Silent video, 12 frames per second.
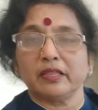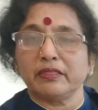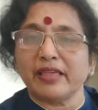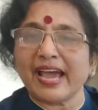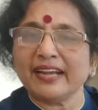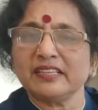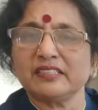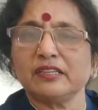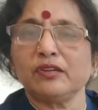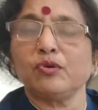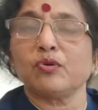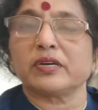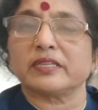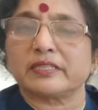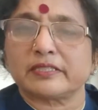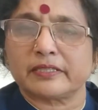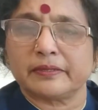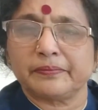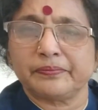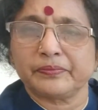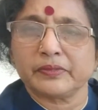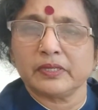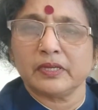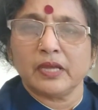that is the locus,
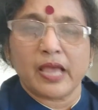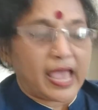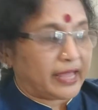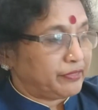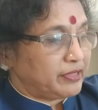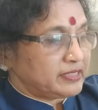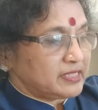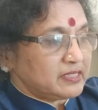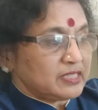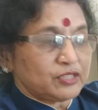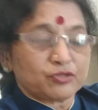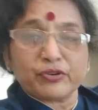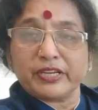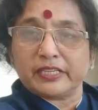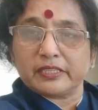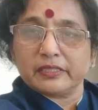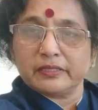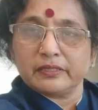and this is the street.